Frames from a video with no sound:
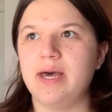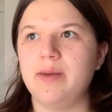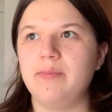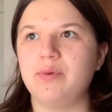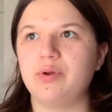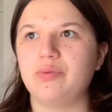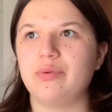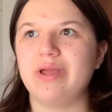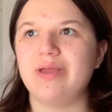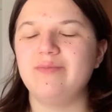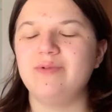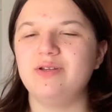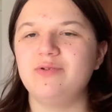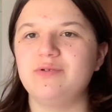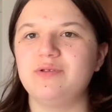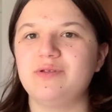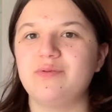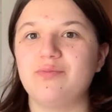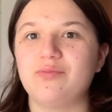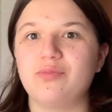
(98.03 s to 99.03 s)
Raymond
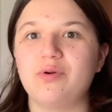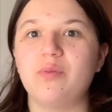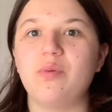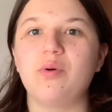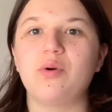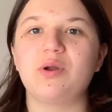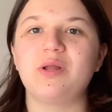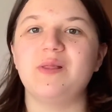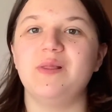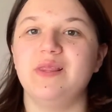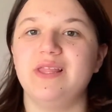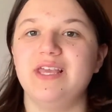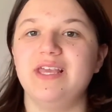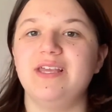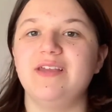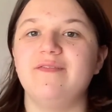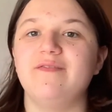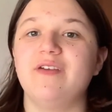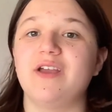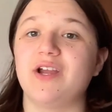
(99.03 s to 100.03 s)
was
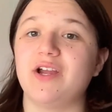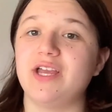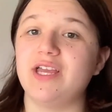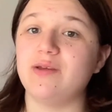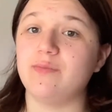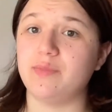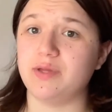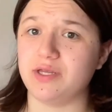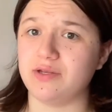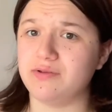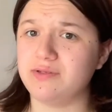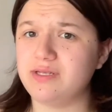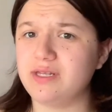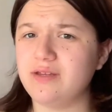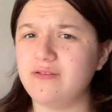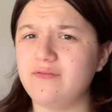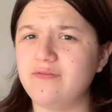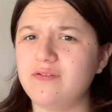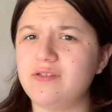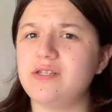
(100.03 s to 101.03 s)
reportedly very
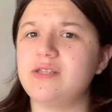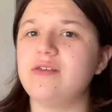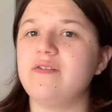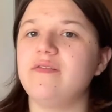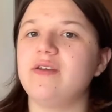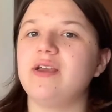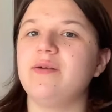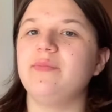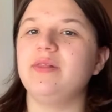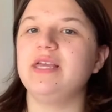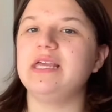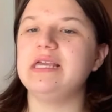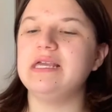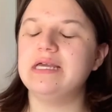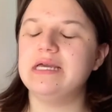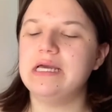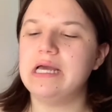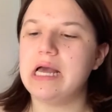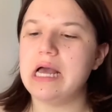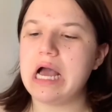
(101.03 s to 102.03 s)
abusive to the family.
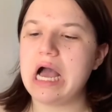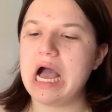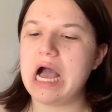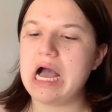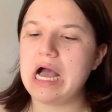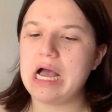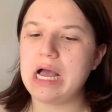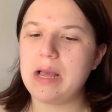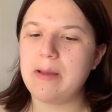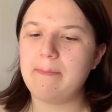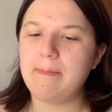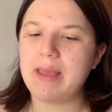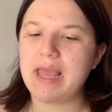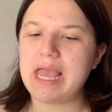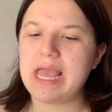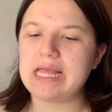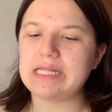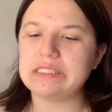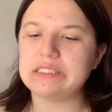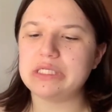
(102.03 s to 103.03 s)

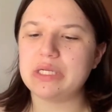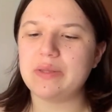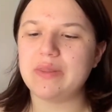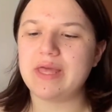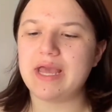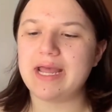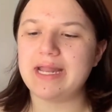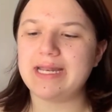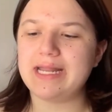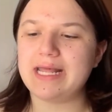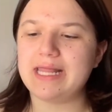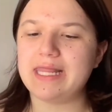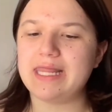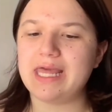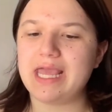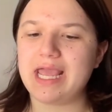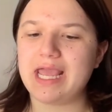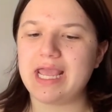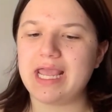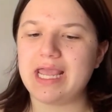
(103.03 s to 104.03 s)
And so then
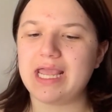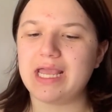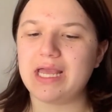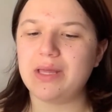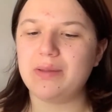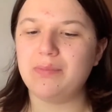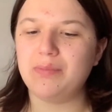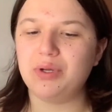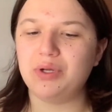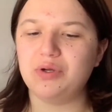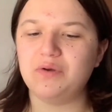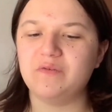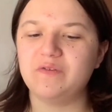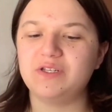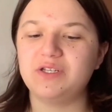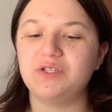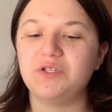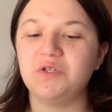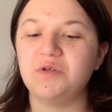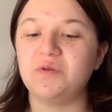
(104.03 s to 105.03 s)
they
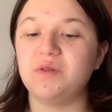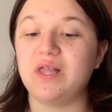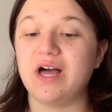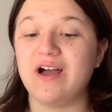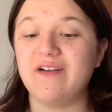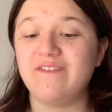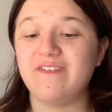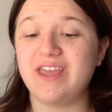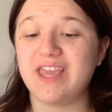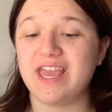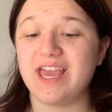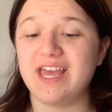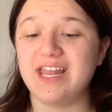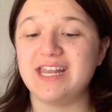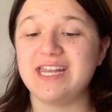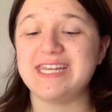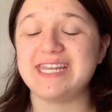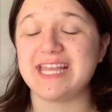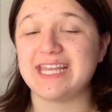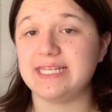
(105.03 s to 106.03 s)
moved to Lafayette
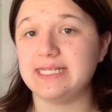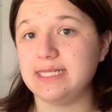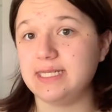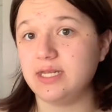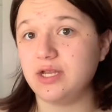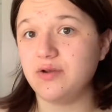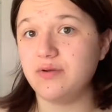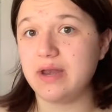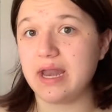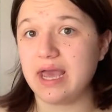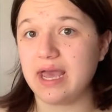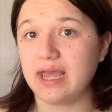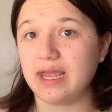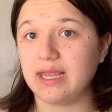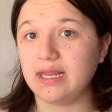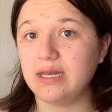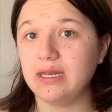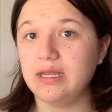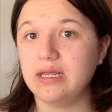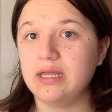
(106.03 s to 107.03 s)
in
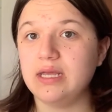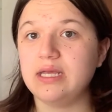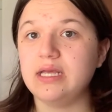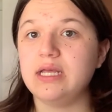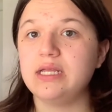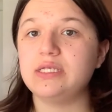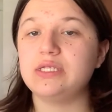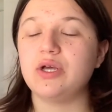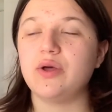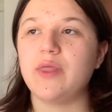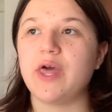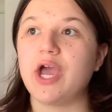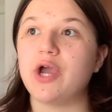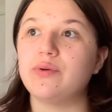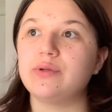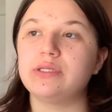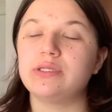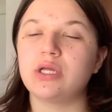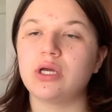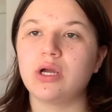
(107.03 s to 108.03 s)
1909. So that
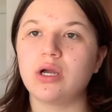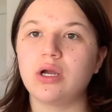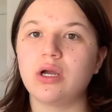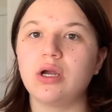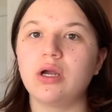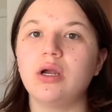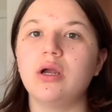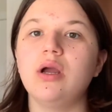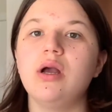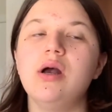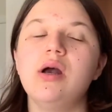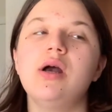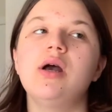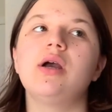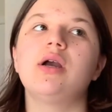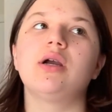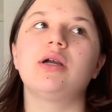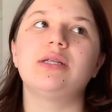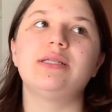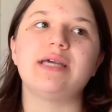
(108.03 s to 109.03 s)
was her
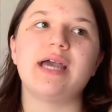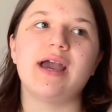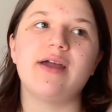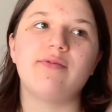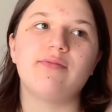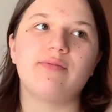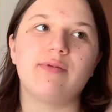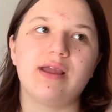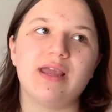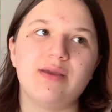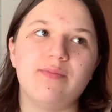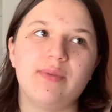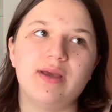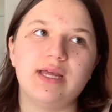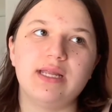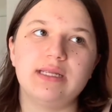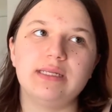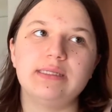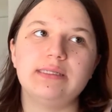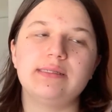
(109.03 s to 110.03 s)
dad
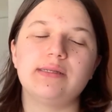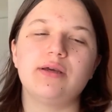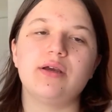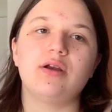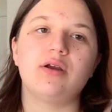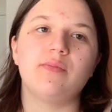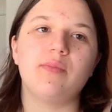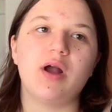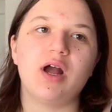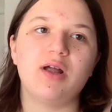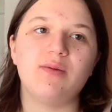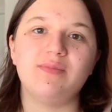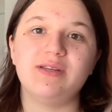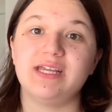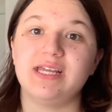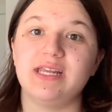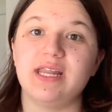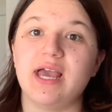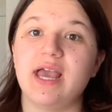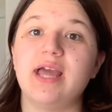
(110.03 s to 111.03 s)
Raymond, her mom
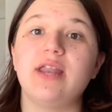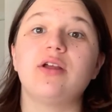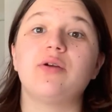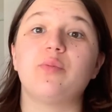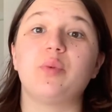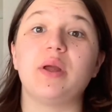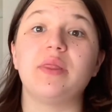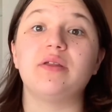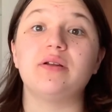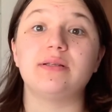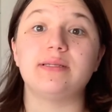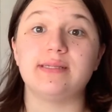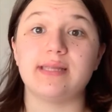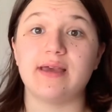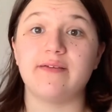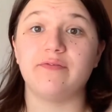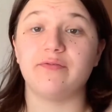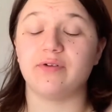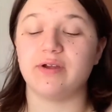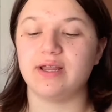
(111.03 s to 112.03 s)
Nina, and her brother
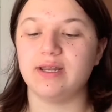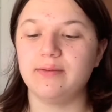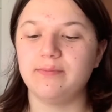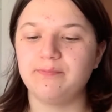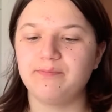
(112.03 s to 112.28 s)
Zephyrin.